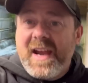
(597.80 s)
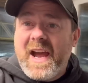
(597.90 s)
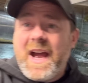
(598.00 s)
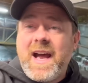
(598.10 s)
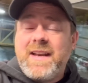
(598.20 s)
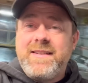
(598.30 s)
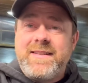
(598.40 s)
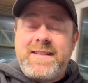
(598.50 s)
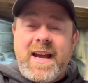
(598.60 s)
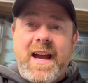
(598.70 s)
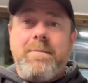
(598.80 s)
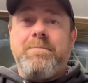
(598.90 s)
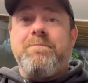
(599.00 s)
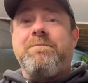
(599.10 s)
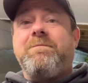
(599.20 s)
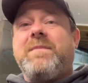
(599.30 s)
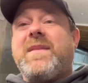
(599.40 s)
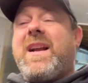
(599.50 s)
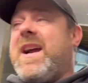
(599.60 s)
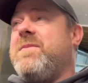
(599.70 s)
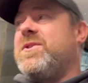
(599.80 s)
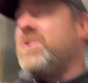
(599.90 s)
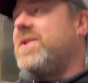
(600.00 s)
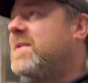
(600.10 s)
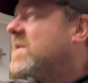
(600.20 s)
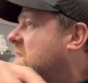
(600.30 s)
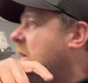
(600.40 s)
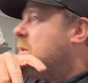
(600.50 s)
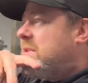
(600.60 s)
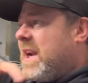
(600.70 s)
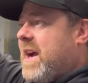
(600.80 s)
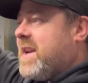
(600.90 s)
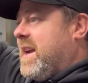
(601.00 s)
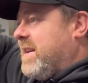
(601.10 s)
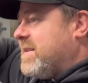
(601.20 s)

and I was just so delighted.